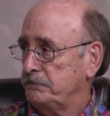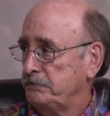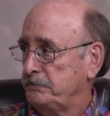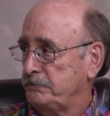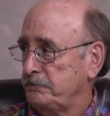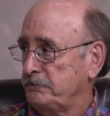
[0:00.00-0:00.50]
with
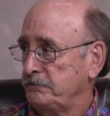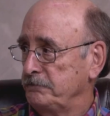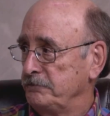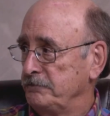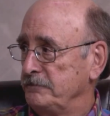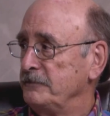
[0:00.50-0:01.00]
you with North
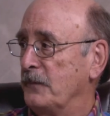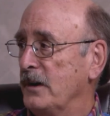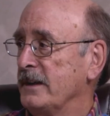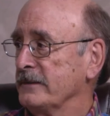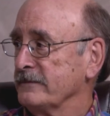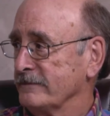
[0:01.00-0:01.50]
Point
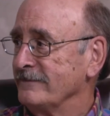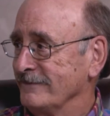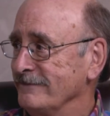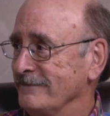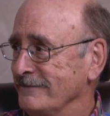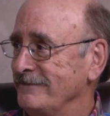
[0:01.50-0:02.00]
over
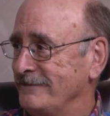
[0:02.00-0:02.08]
the years, and